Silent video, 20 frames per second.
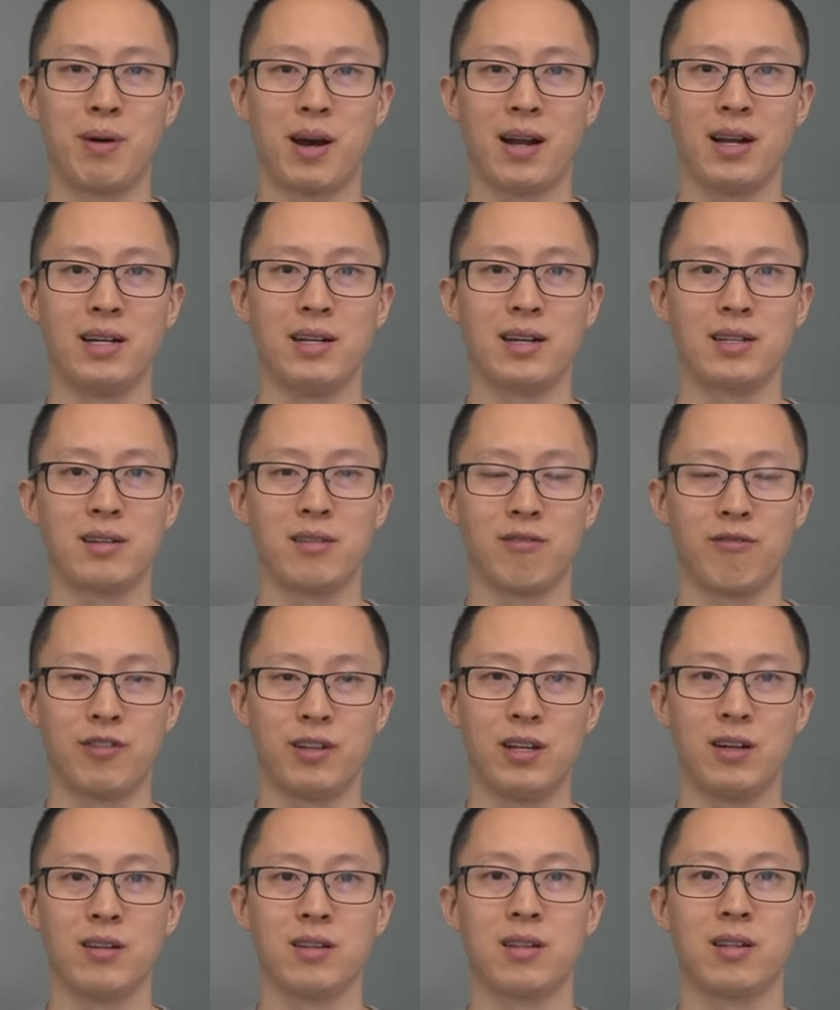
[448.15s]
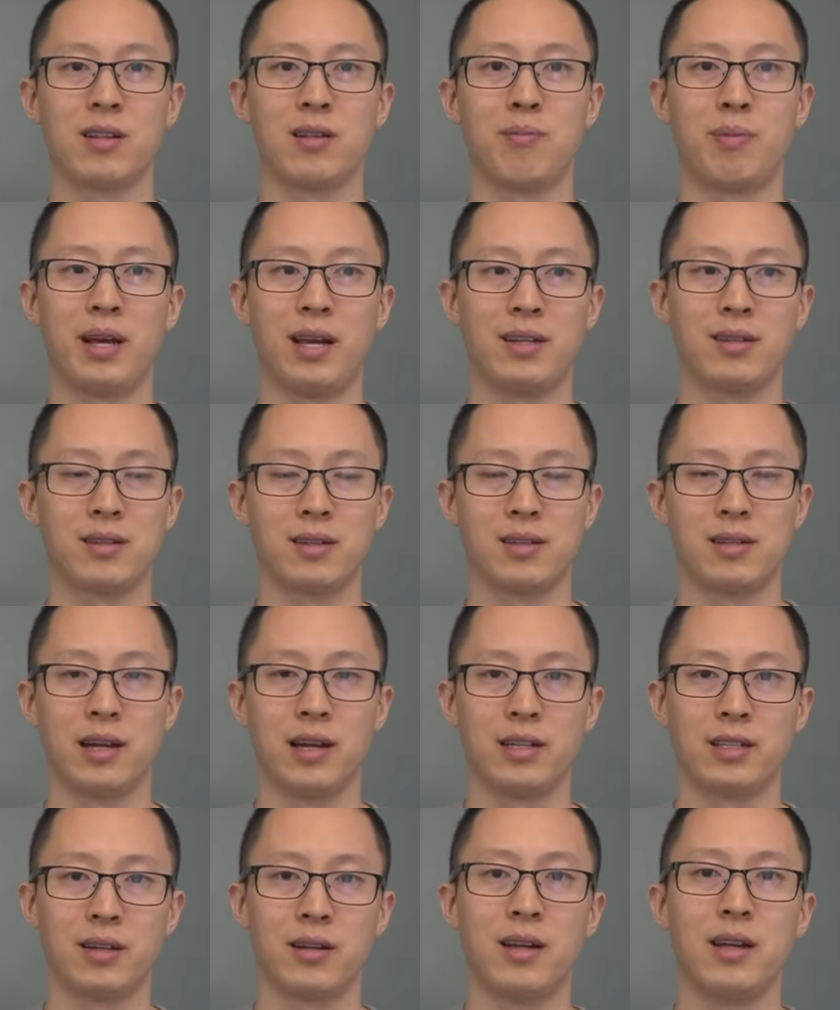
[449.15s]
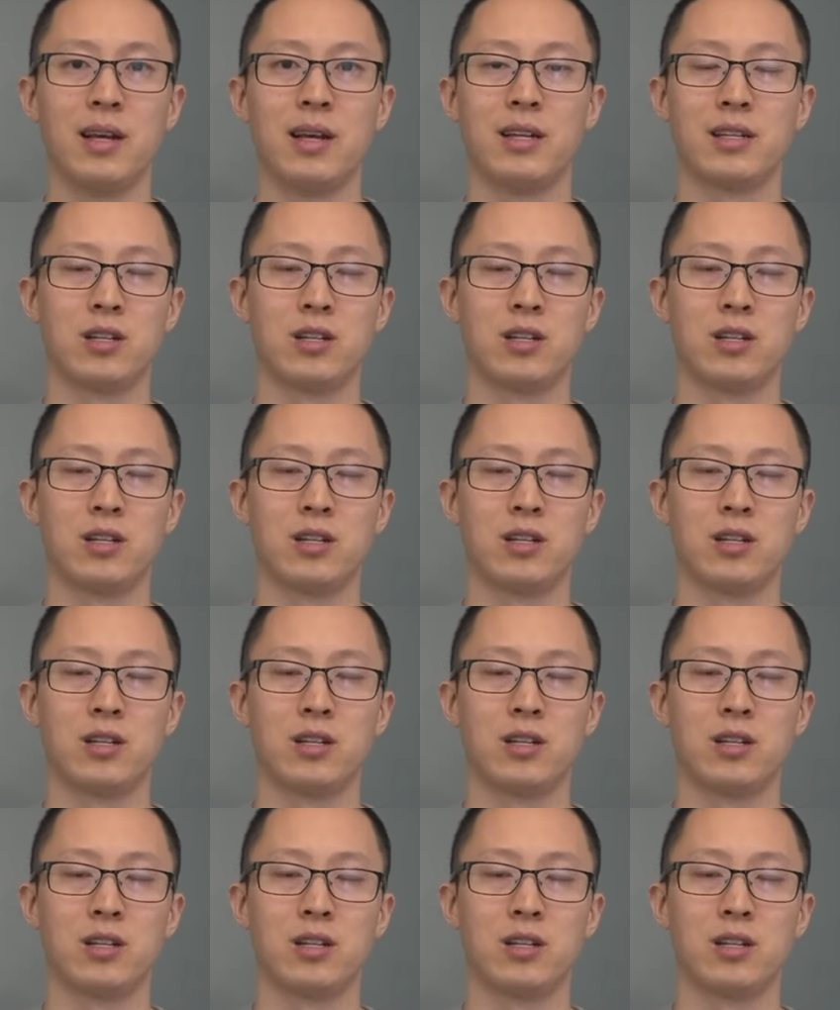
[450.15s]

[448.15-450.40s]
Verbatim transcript: the body doesn't feel the pain sensation.